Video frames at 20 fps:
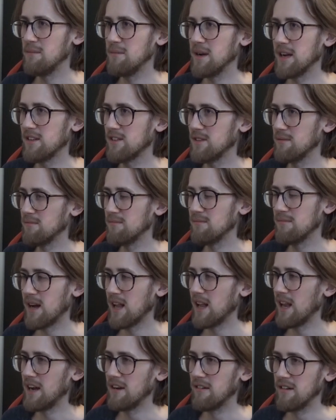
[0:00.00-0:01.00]
Makes him
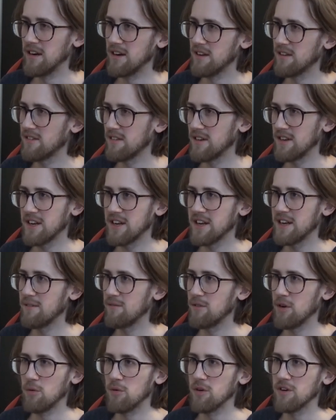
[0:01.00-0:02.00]
hilarious, and you
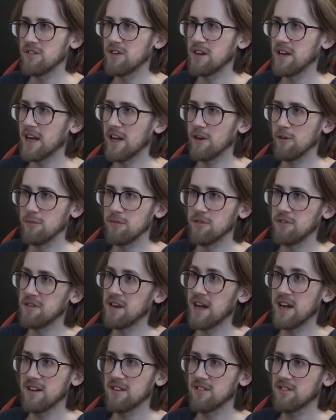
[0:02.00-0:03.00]
never know what he's going to get up to
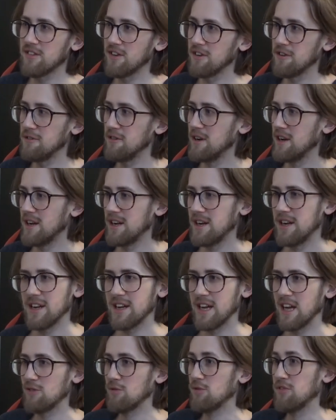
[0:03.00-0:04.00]
next. So I
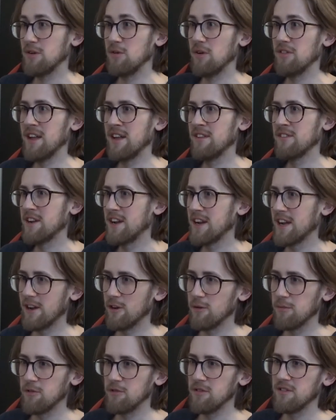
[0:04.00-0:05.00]
guess we'll see what Dan's going to
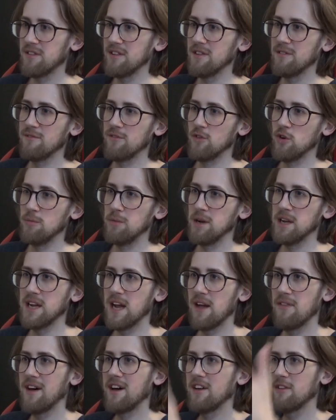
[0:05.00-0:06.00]
get up to in season 4. But
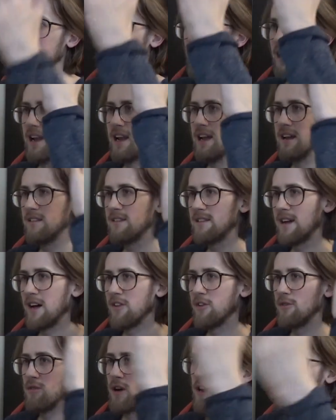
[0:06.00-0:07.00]
yeah, that is my list
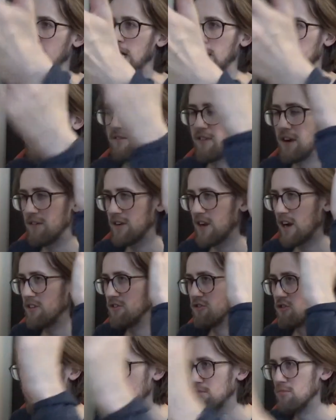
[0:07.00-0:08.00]
as of right now. My favourite
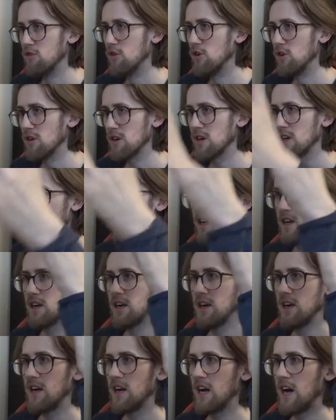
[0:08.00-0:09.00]
character is Brooke.
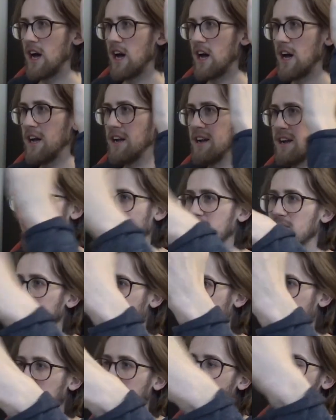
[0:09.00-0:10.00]

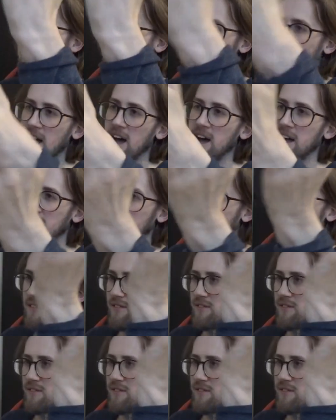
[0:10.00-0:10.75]
Nathan, Haley, Dan.